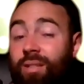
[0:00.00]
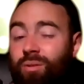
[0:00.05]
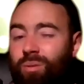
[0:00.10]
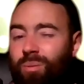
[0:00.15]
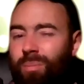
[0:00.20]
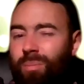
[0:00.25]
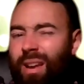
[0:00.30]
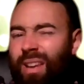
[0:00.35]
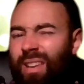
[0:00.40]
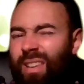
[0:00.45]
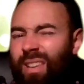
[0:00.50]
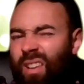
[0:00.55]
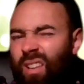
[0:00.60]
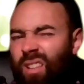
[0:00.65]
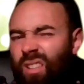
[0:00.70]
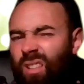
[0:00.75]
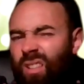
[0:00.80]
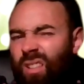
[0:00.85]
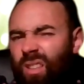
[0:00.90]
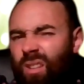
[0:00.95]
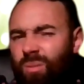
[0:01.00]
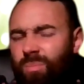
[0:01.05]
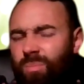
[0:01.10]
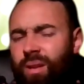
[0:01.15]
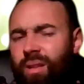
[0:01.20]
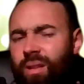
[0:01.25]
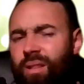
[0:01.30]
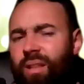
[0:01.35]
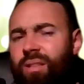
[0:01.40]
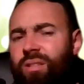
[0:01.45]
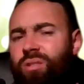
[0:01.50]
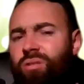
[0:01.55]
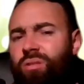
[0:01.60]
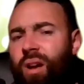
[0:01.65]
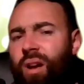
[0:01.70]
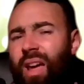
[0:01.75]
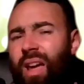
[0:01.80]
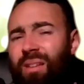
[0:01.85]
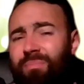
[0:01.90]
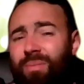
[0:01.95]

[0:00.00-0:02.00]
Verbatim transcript: We might giggle a little bit. Let's try.